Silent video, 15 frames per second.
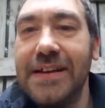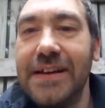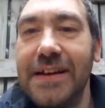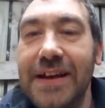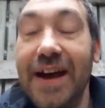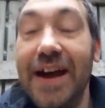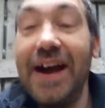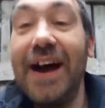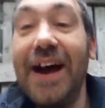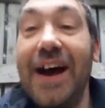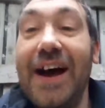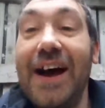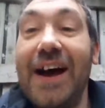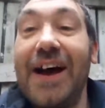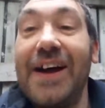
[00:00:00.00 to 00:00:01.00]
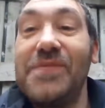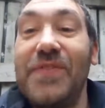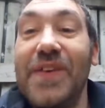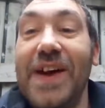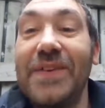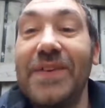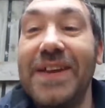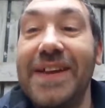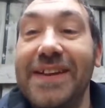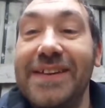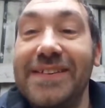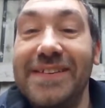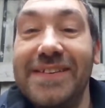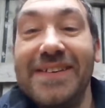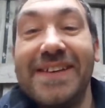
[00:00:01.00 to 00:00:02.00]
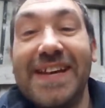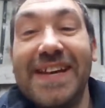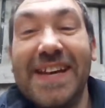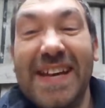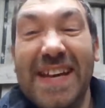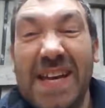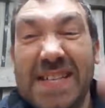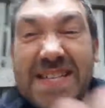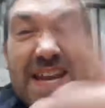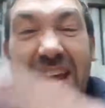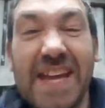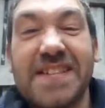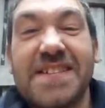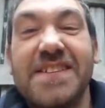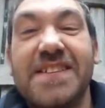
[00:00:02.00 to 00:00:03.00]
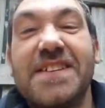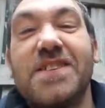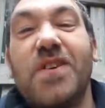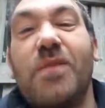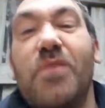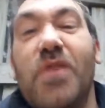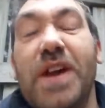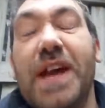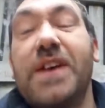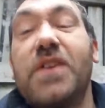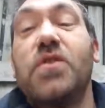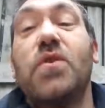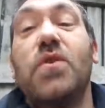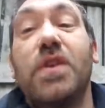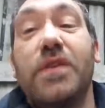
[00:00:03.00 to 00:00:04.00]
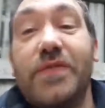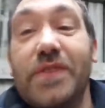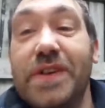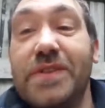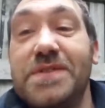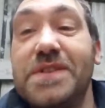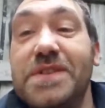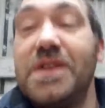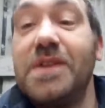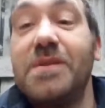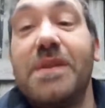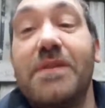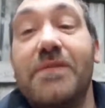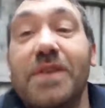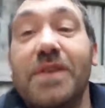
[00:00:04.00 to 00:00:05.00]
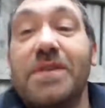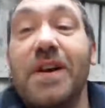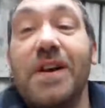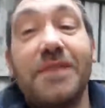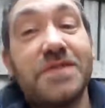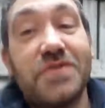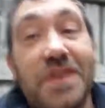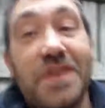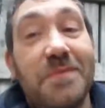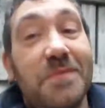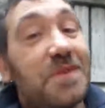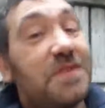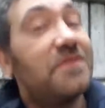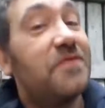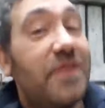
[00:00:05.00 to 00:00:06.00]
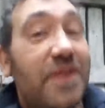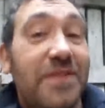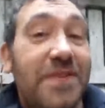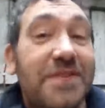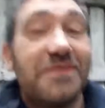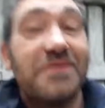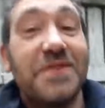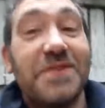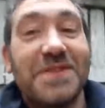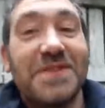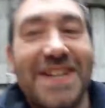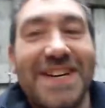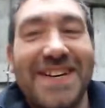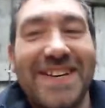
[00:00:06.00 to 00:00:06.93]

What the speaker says: Ah, I found it. It's an X on the top right hand corner for those of you who ever go live streaming with your phone in the future.